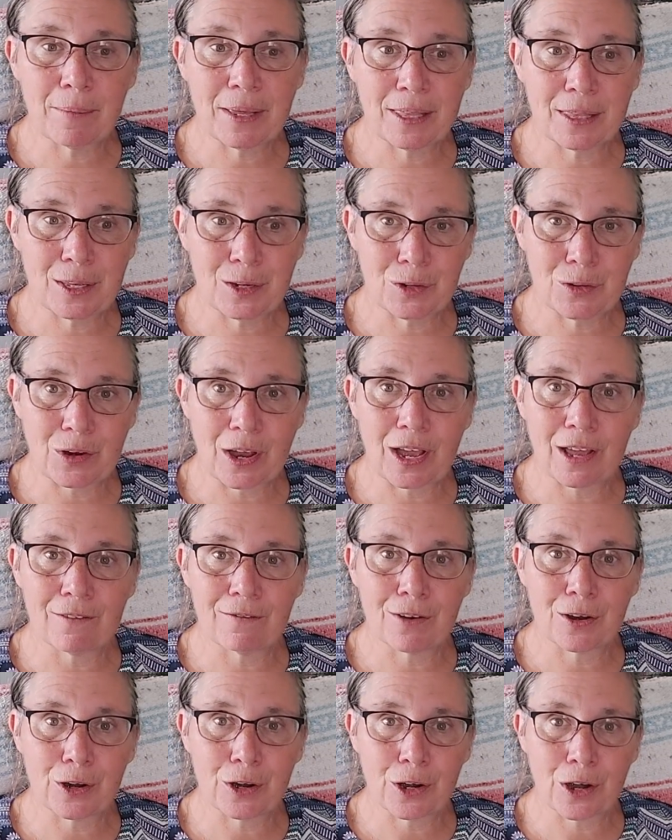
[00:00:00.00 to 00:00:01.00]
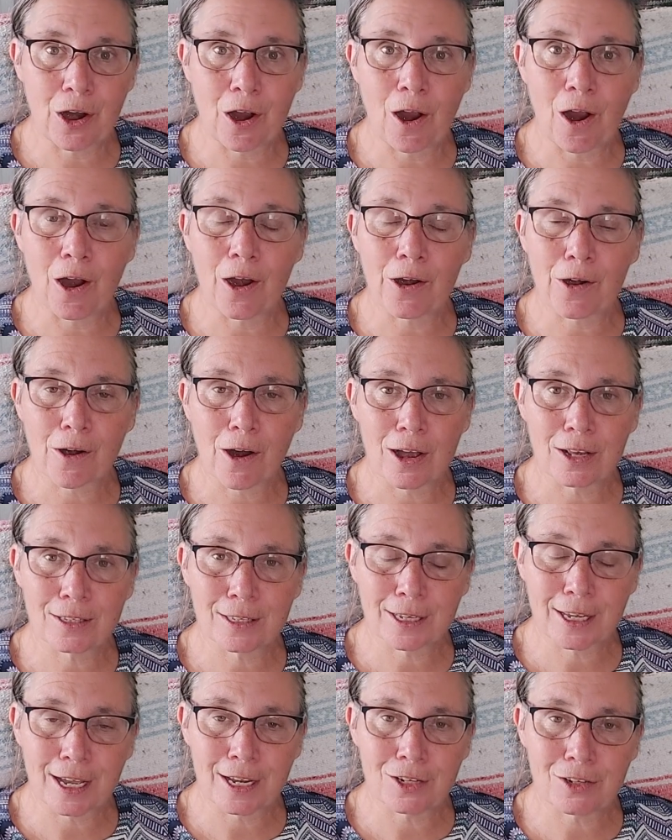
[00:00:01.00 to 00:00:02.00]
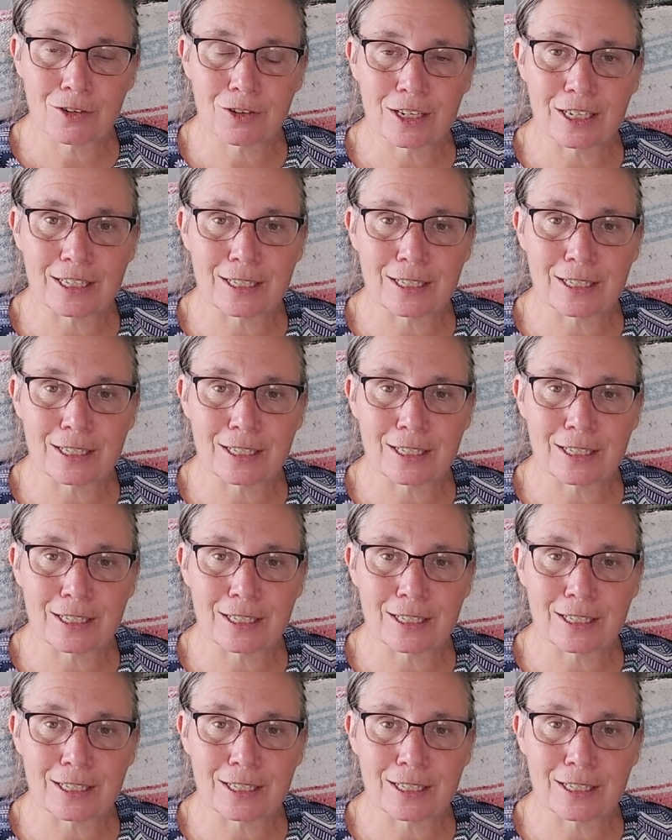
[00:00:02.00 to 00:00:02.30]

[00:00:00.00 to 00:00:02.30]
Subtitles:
and then drive her car across the country.